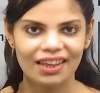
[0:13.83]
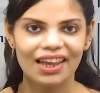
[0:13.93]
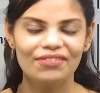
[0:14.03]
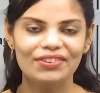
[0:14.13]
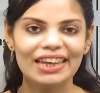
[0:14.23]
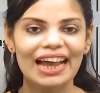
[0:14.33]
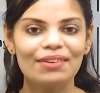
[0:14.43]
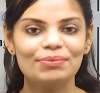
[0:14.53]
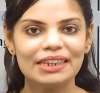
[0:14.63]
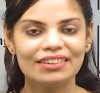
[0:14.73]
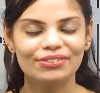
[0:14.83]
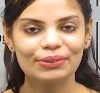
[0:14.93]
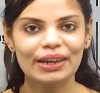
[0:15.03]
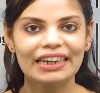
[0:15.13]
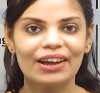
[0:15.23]
We are pleased to
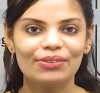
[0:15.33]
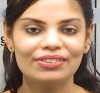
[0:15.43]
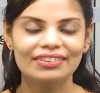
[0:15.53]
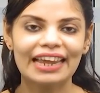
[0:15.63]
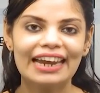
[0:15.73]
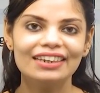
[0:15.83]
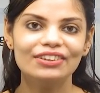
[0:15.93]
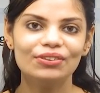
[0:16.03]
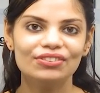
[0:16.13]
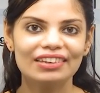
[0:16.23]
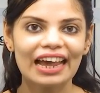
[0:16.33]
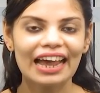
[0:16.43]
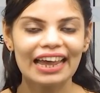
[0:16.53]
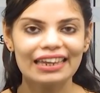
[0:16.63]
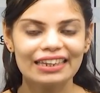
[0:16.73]
announce that Yojna
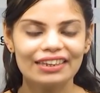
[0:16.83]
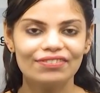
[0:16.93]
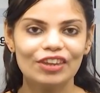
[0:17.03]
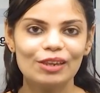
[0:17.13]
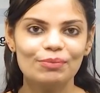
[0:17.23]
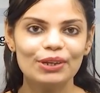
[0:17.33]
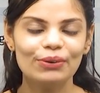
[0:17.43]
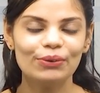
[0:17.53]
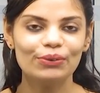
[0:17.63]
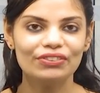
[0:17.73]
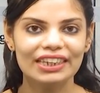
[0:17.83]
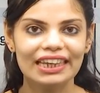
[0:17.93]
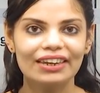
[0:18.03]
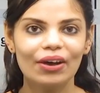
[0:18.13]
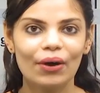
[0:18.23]
IS will be hosting
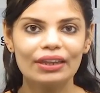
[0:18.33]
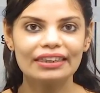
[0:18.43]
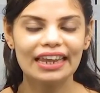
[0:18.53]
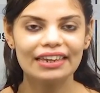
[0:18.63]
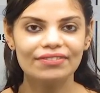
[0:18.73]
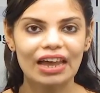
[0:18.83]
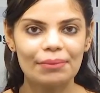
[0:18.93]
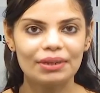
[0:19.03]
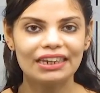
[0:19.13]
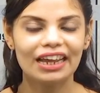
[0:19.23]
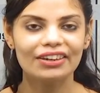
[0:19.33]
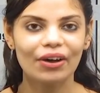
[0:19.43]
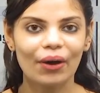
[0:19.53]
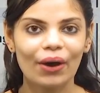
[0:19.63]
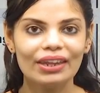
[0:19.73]
an online webinar
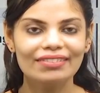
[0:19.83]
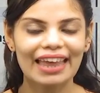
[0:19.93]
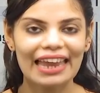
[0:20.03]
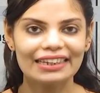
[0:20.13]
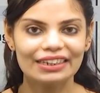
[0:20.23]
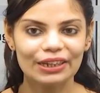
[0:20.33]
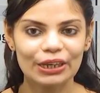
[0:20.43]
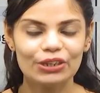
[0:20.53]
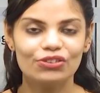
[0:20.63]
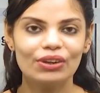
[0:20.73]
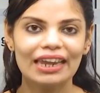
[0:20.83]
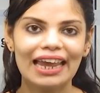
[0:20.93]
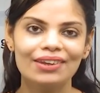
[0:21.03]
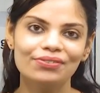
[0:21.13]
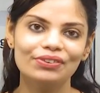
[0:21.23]
on Saturday,
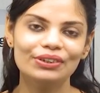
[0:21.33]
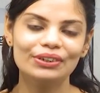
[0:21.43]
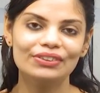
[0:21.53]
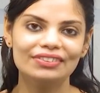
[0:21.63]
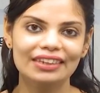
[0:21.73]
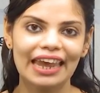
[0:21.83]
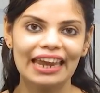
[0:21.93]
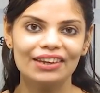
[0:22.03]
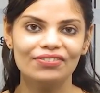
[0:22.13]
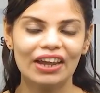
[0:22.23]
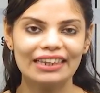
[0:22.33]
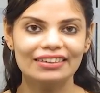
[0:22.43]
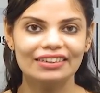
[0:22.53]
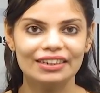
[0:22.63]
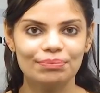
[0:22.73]
July 1st at
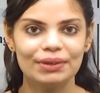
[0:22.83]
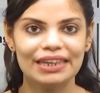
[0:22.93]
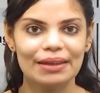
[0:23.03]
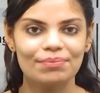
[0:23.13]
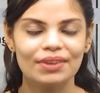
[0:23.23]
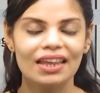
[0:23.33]
5:30 p.m.